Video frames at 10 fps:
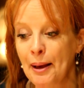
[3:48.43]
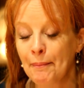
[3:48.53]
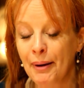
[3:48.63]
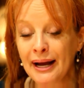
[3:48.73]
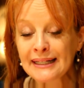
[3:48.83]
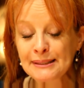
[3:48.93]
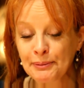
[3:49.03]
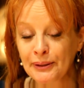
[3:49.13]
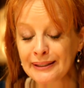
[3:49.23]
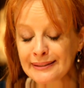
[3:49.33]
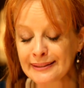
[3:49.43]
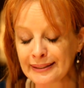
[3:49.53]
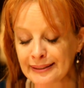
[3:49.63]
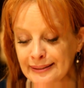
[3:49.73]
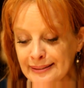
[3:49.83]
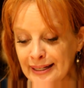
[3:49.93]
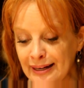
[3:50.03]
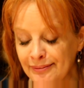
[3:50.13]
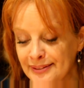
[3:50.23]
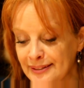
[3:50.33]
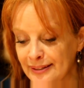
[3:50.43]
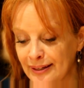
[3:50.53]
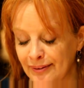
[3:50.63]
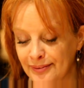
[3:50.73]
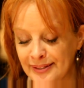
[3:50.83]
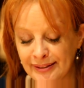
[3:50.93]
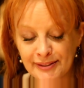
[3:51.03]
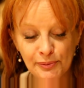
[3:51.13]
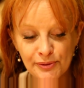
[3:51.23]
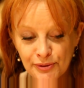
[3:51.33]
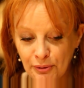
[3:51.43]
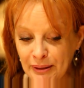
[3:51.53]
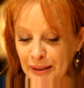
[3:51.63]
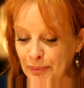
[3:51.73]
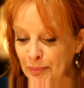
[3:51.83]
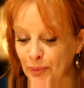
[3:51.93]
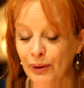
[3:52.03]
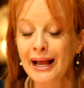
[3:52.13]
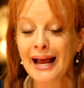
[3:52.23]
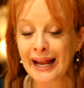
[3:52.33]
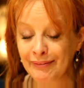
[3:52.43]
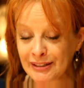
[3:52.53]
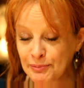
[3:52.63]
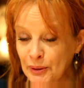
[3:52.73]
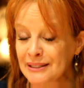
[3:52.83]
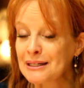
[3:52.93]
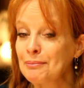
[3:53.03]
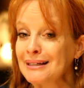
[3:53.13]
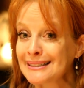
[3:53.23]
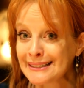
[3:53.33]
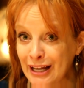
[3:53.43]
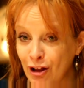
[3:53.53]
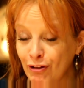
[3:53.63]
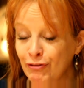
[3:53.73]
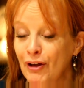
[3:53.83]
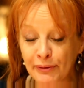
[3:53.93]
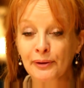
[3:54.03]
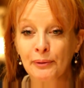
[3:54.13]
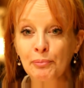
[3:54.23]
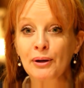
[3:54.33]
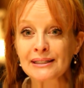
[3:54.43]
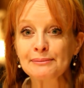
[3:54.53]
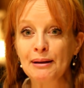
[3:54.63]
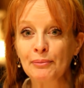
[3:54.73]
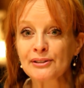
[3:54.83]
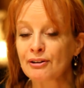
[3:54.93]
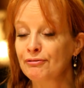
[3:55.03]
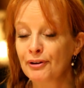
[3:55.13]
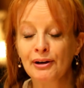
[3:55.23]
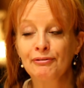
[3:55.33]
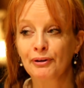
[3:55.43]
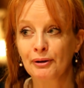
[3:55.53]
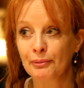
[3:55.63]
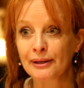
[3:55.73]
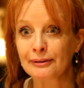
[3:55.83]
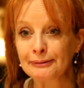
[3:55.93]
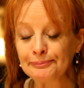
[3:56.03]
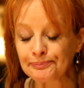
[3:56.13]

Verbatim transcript: my experience is, and I've seen this with so many people, and I've experienced it myself, that repressed memories are very, very real.